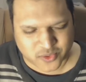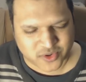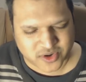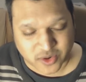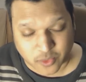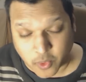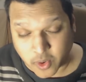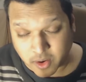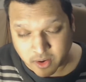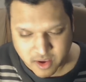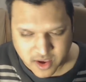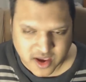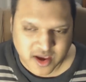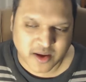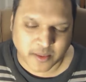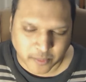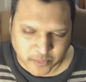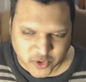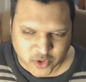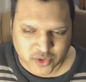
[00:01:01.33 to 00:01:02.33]
the
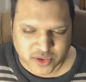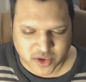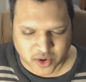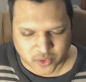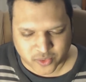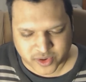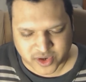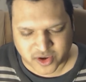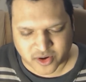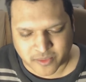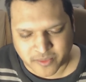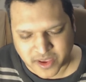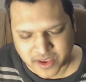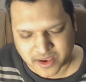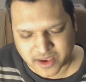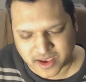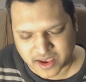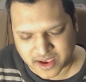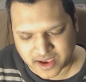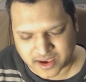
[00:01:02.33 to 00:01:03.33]
mute the audio a
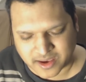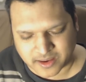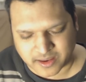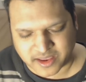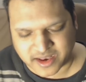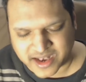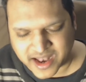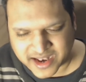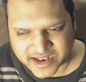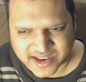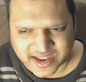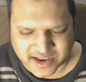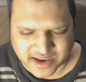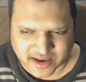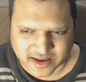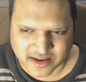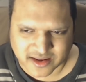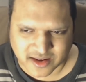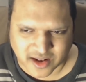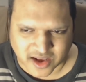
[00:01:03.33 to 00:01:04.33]
bit in
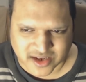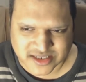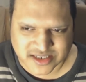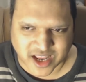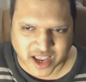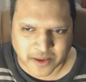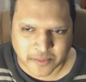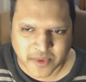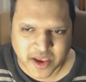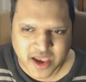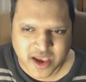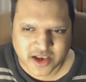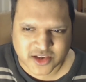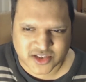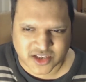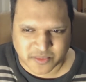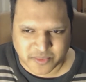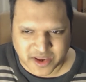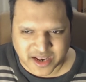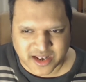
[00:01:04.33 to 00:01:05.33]
editing last time.
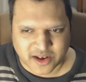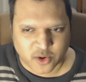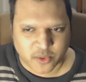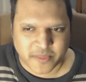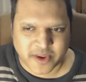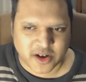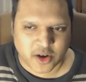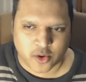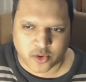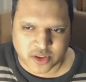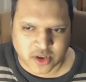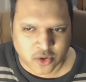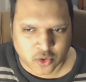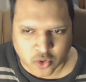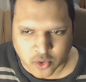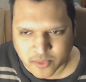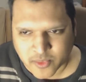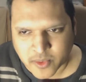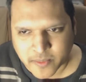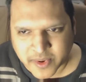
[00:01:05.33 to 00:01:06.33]
So it'll be a little bit lower than
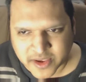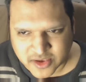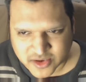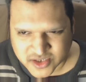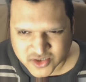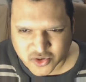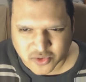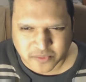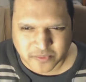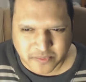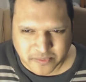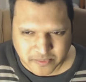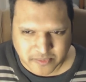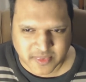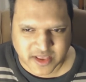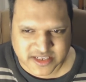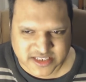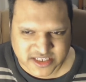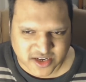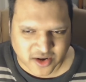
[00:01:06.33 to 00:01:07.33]
normal, but it's still
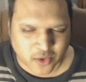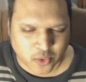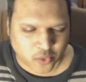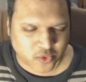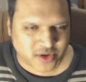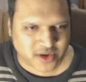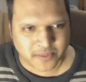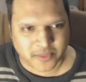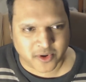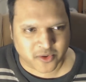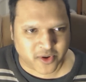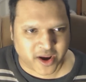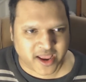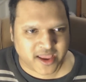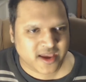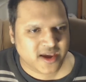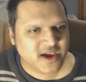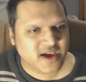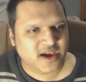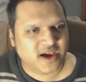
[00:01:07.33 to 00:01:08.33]
audible,
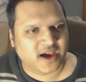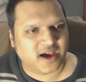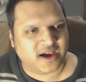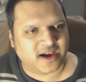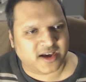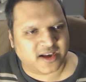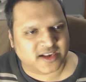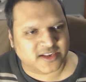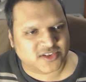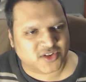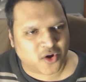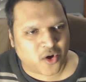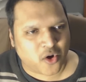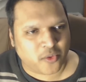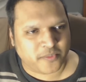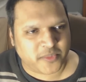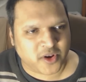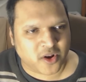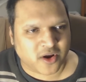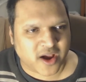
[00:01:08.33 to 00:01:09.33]
right? So I
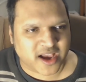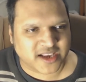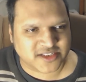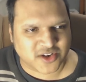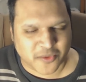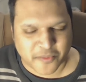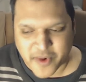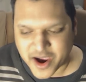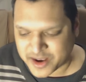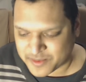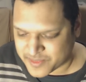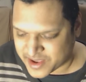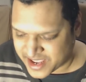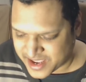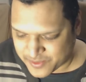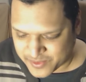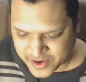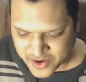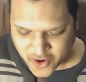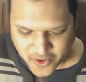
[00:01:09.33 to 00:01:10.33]
hope you guys don't mind. But
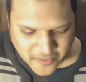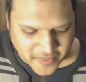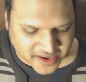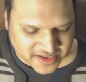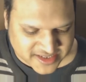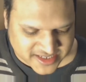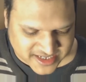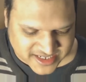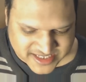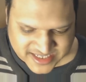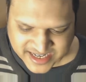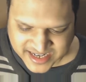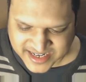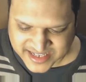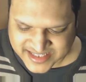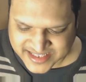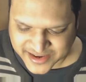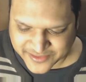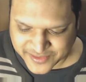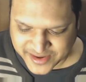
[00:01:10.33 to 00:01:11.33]
here we go, man. 16
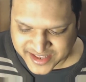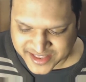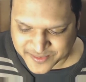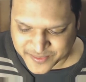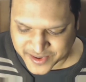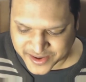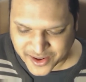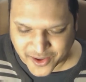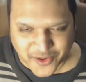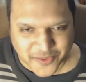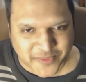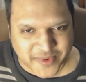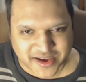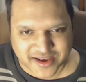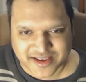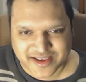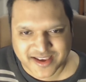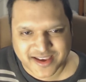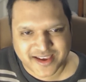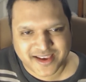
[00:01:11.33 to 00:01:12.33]
and 17, the
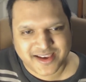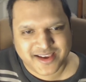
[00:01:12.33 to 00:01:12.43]
penultimate.